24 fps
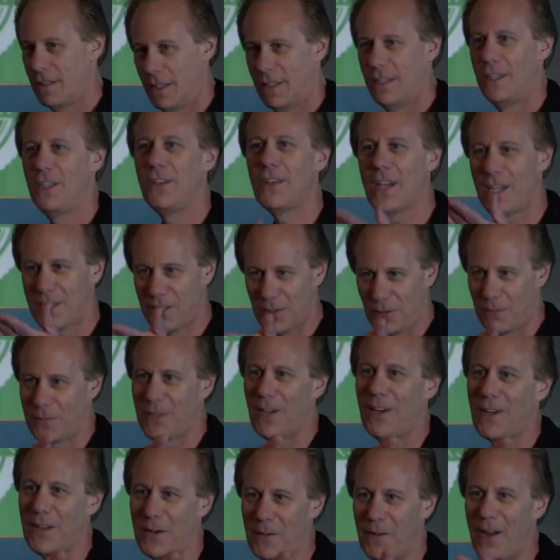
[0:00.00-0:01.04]
You guys know what I'm
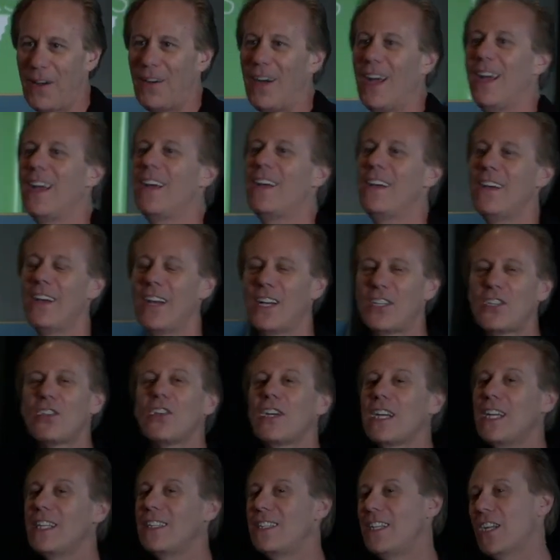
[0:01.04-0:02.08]
talking about, right? Let's
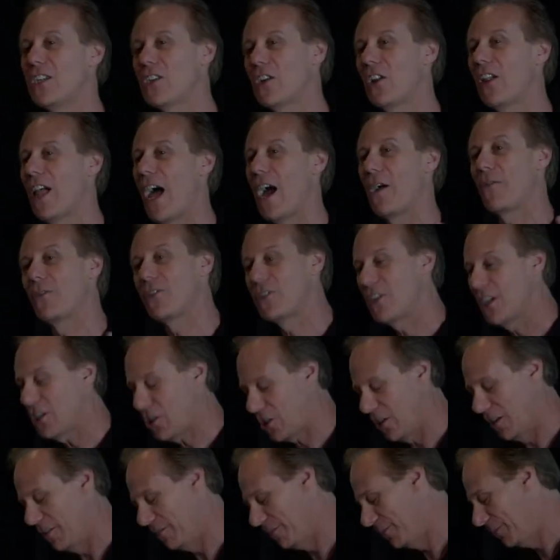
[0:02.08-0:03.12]
look at digital acquisition.